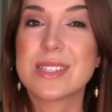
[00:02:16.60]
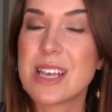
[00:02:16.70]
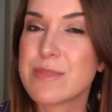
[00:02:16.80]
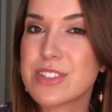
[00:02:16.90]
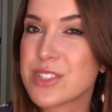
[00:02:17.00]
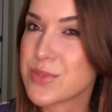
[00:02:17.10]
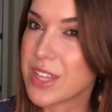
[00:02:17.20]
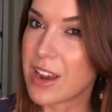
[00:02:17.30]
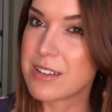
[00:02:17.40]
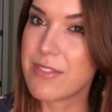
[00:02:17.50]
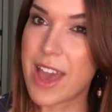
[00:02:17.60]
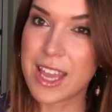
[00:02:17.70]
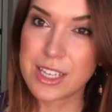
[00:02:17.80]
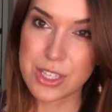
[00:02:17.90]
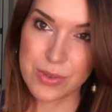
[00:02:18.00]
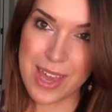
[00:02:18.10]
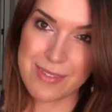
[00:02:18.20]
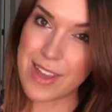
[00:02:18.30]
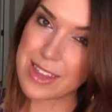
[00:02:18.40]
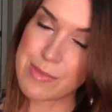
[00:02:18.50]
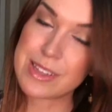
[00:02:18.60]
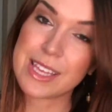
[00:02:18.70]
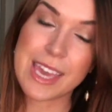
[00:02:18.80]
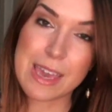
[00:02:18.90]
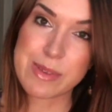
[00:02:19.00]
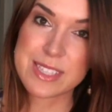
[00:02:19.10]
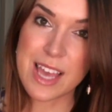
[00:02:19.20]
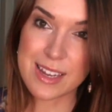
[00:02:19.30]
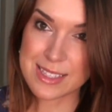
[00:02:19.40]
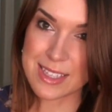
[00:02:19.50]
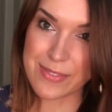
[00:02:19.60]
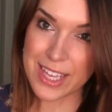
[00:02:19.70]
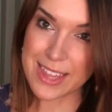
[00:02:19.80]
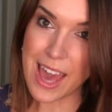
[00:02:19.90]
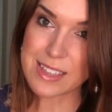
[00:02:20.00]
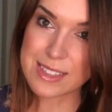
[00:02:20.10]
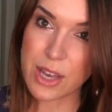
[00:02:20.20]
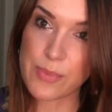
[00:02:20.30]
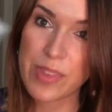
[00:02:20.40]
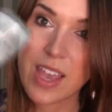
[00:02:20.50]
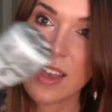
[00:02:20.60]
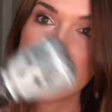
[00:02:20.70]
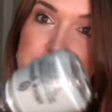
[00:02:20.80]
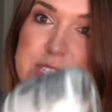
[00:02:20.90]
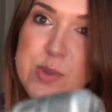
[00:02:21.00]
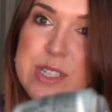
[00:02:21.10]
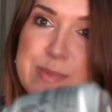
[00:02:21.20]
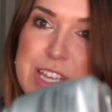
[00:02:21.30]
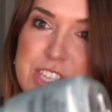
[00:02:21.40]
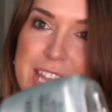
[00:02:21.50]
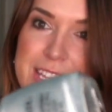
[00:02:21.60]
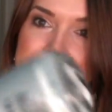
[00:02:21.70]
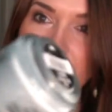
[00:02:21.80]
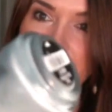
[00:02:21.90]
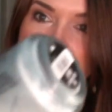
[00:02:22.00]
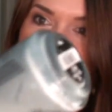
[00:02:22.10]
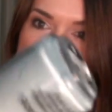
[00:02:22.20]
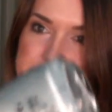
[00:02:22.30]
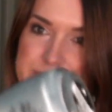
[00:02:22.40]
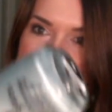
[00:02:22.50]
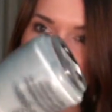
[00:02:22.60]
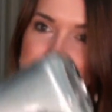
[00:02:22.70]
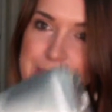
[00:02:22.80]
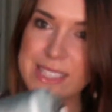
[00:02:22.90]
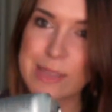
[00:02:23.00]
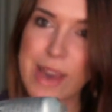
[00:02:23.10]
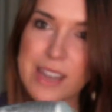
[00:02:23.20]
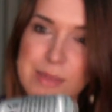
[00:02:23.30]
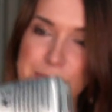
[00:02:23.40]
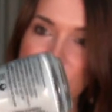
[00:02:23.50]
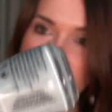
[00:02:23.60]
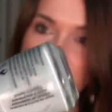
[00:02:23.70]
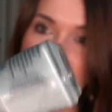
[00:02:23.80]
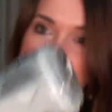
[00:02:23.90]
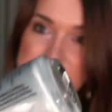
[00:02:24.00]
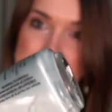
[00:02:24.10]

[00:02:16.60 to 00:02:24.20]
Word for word: or some are just really hard to find. You can find them on like Amazon and stuff like that. So the first one is by China Glaze. Messy bottle, but it's called